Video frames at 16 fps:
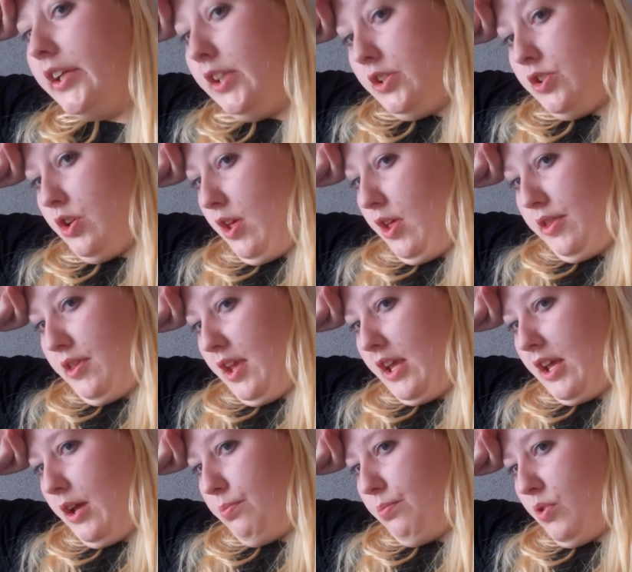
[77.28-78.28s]
So I
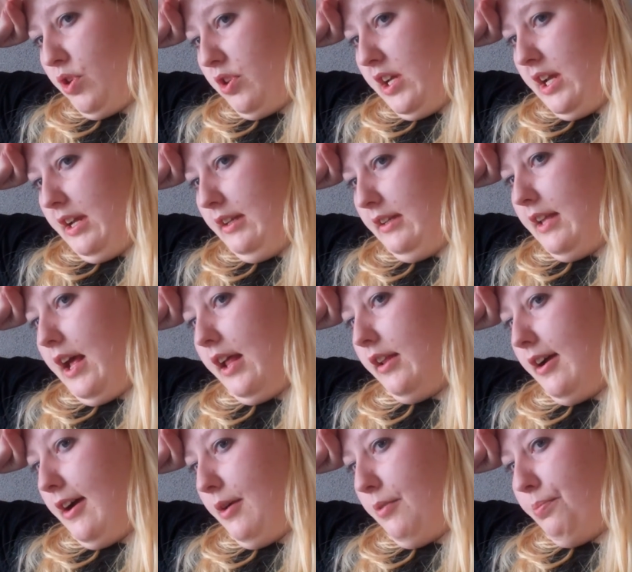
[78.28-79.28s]
think I'm gonna heat
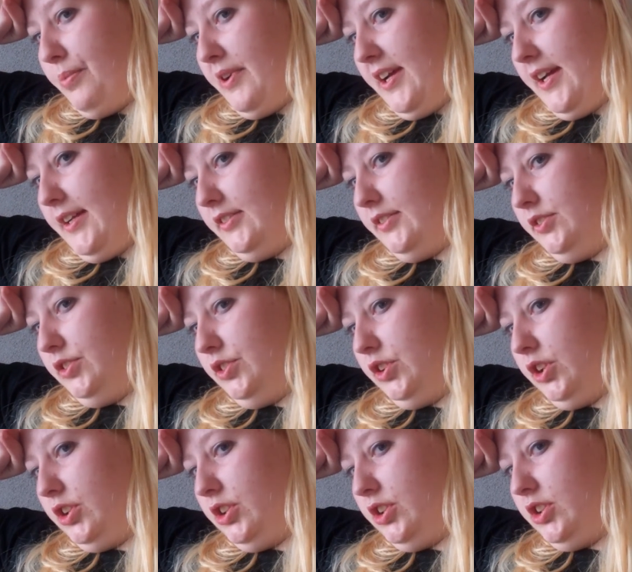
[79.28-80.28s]
that up and
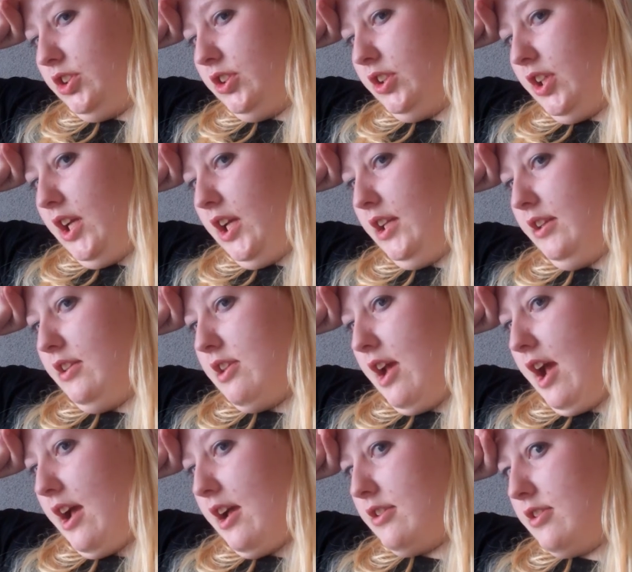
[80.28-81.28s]
just eat
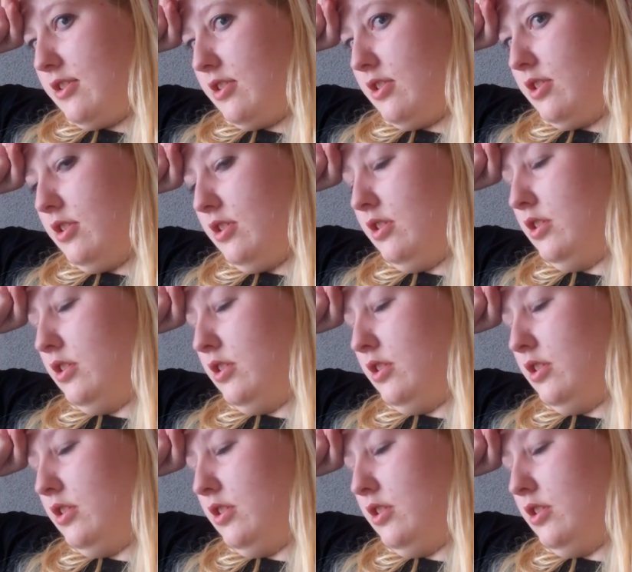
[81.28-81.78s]
that